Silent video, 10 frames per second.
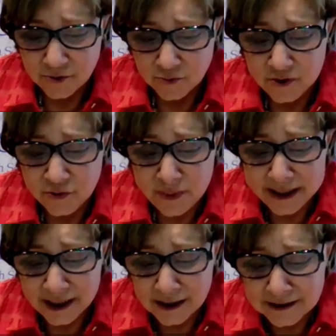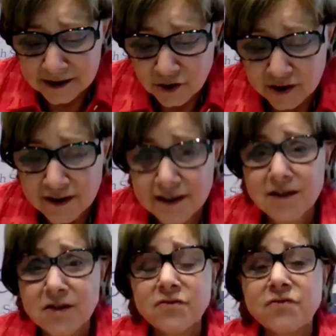With biology, it
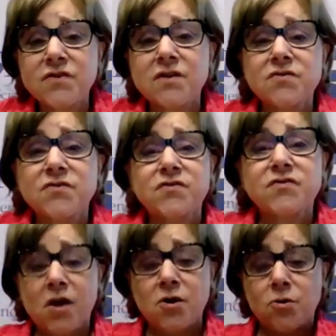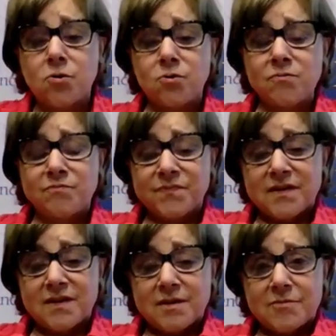is so
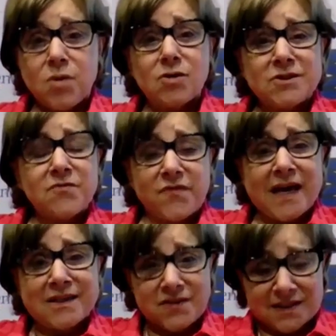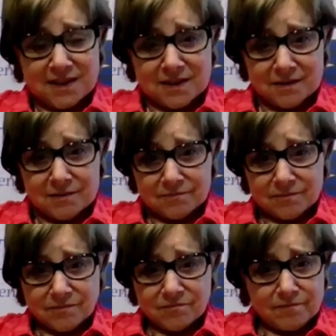multifaceted
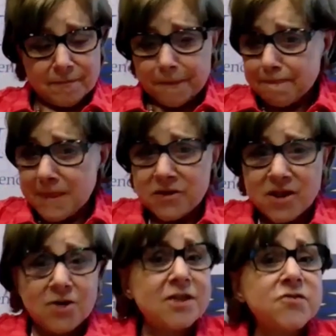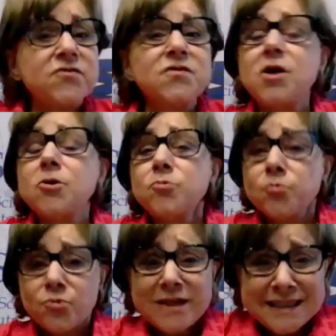that there is no
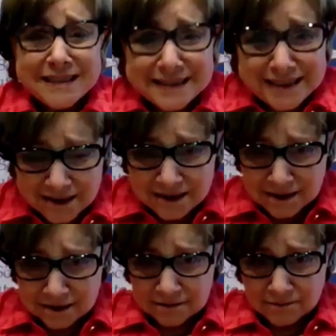reason